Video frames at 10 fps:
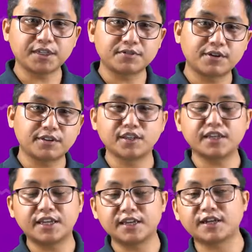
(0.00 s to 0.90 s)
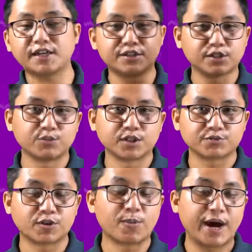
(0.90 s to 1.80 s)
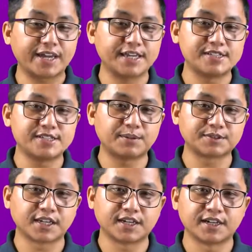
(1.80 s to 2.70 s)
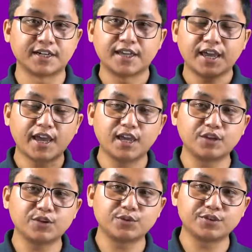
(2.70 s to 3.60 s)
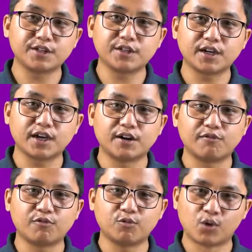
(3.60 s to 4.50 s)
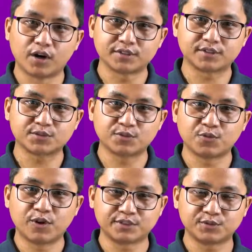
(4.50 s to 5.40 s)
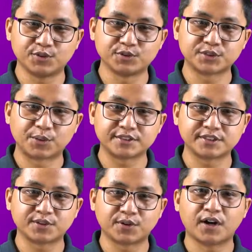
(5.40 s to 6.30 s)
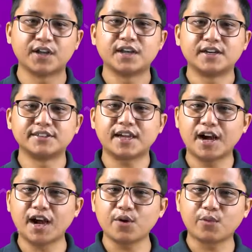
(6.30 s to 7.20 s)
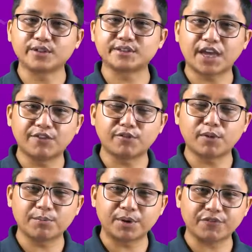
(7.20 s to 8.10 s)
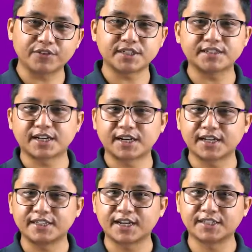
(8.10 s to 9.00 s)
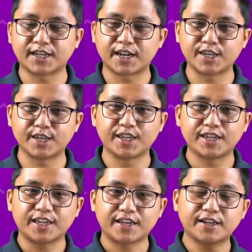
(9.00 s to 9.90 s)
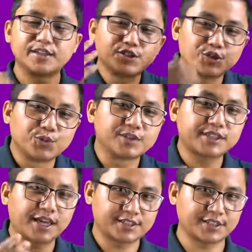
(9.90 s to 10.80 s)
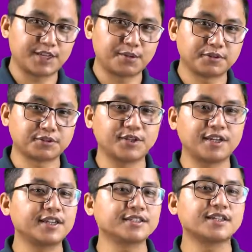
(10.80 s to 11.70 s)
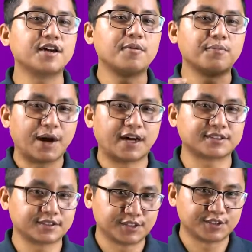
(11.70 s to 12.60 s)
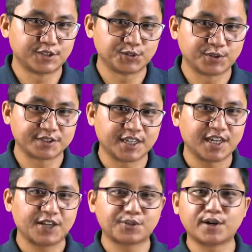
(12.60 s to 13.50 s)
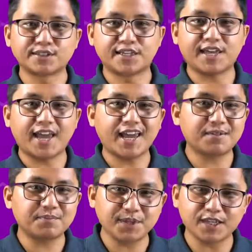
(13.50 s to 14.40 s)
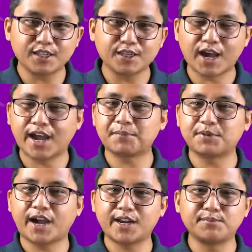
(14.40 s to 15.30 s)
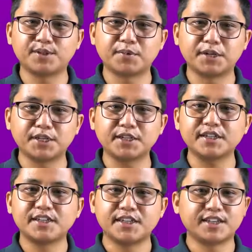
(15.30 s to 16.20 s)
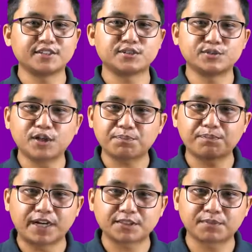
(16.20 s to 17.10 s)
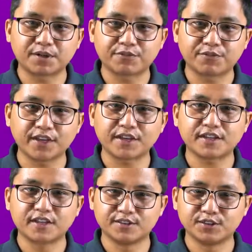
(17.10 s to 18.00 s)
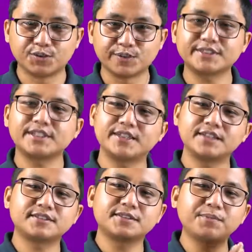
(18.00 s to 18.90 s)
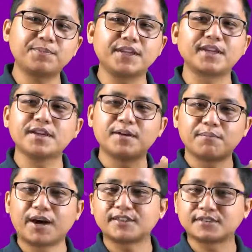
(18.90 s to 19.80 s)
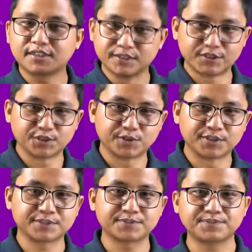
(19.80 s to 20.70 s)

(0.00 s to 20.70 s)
is written in a continuous form ing hapchalega and using was we use to resida ko adi I was having my breakfast hai tara gadi kai tara ni continuous action never so it is past continuous adonga say had been ka hayam dabanina it is not past perfect continuous it is simply past continuous